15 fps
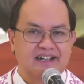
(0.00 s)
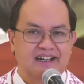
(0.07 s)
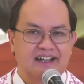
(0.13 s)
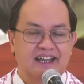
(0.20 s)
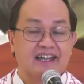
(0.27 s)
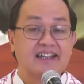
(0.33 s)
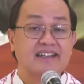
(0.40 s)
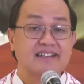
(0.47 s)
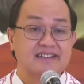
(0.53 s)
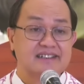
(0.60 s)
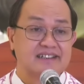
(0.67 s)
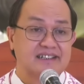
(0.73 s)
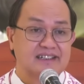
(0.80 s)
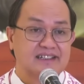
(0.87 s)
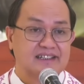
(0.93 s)
And
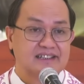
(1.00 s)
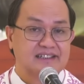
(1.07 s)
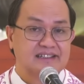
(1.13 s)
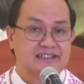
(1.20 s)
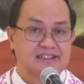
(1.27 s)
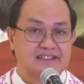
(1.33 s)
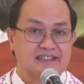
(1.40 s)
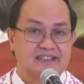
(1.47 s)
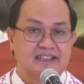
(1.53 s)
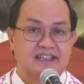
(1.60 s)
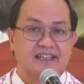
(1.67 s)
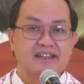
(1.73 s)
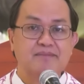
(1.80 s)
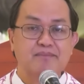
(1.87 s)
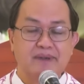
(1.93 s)

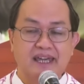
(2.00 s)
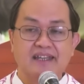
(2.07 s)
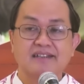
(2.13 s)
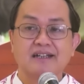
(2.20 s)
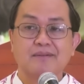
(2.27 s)
he made a